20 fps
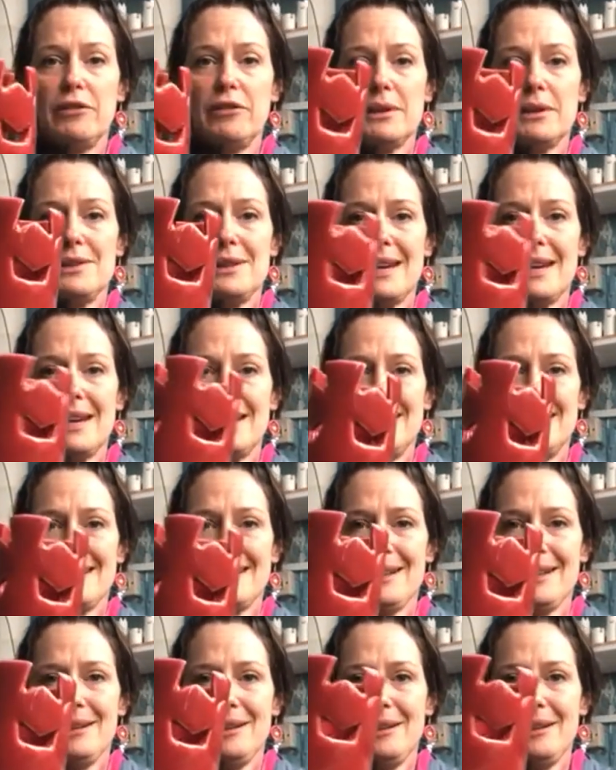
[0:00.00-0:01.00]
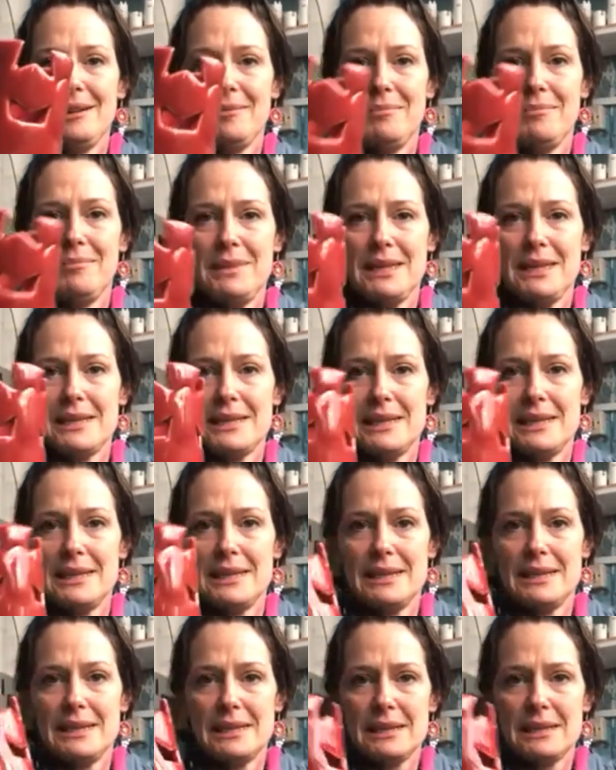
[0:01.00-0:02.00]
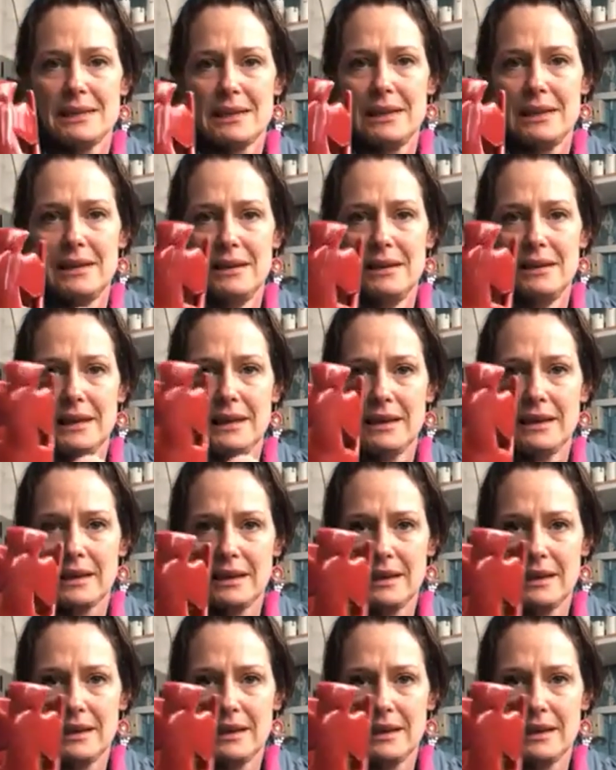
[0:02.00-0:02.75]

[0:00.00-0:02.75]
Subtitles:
otherwise you get little misses like